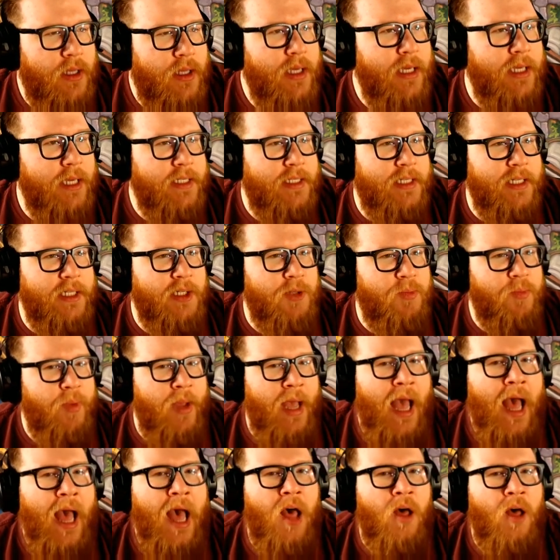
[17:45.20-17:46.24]
Is it
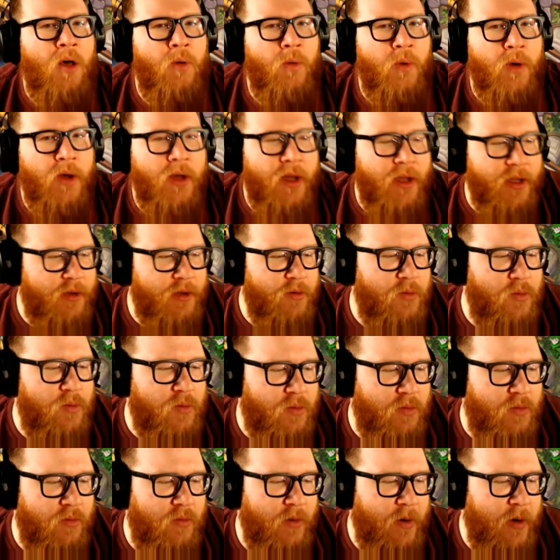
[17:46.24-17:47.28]
power you
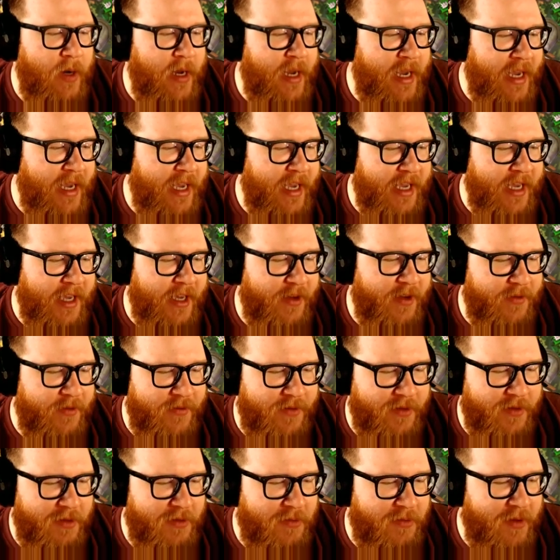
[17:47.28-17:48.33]
crave,
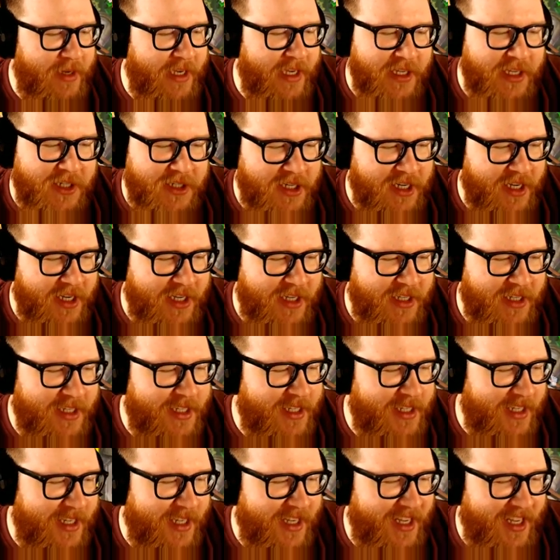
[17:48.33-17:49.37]
you crave
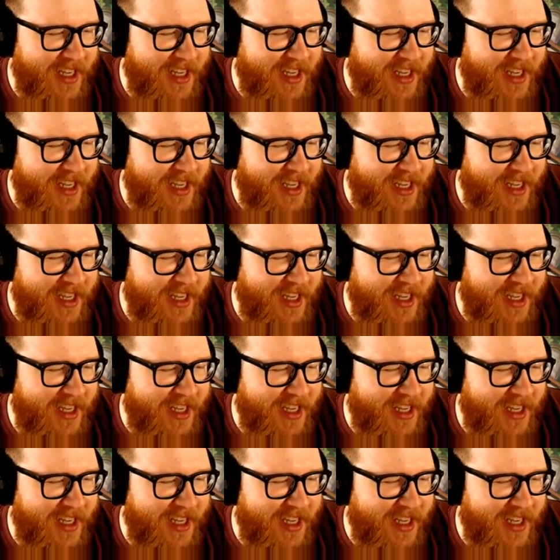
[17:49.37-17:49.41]
Regis?